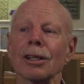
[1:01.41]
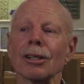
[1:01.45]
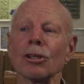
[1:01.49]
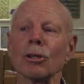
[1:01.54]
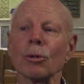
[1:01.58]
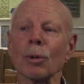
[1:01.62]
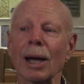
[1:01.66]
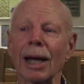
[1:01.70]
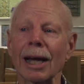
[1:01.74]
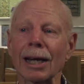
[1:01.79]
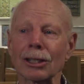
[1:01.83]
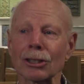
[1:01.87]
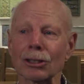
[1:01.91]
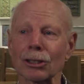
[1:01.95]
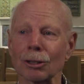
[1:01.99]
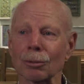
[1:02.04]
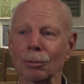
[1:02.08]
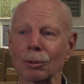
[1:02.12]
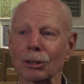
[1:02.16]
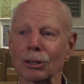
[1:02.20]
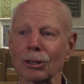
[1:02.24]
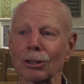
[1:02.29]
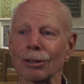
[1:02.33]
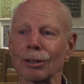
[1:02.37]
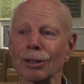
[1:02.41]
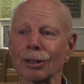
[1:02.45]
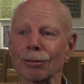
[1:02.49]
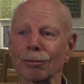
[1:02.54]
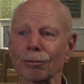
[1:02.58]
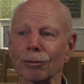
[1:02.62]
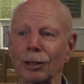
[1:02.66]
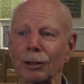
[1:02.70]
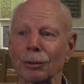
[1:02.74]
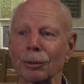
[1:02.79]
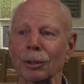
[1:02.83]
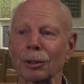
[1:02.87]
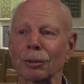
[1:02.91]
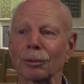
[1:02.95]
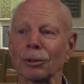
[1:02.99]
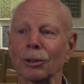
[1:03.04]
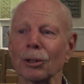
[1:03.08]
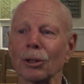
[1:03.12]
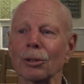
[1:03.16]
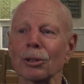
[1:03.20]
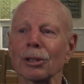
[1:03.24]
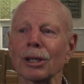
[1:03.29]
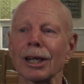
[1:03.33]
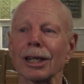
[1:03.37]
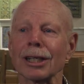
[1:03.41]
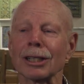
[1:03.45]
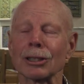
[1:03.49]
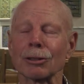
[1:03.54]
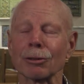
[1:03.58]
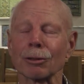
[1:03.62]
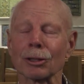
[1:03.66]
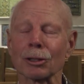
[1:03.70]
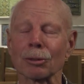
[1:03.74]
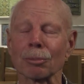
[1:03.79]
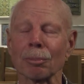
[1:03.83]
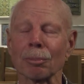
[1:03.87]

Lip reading: new action was along Frederick Road, Catonsville's